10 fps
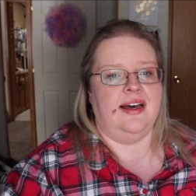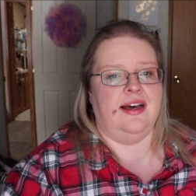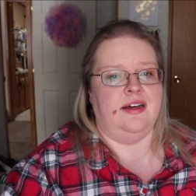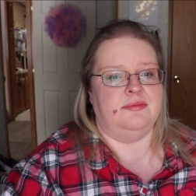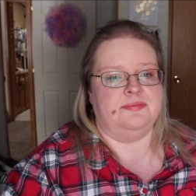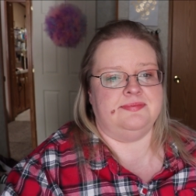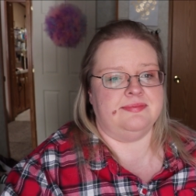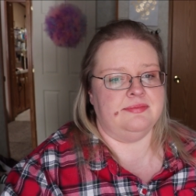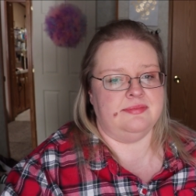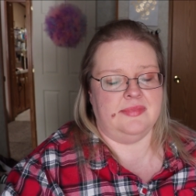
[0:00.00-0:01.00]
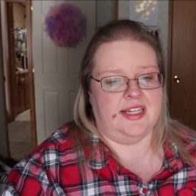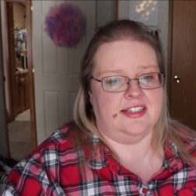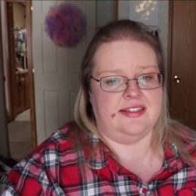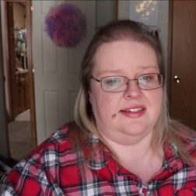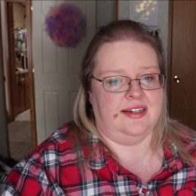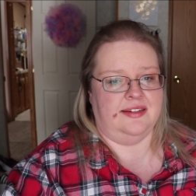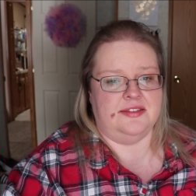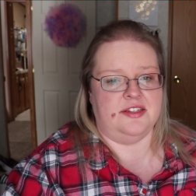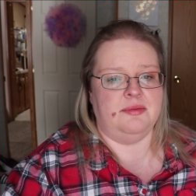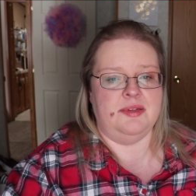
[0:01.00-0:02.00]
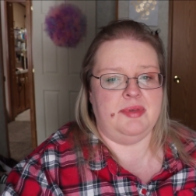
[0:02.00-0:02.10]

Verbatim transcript: Um, because, you know, so many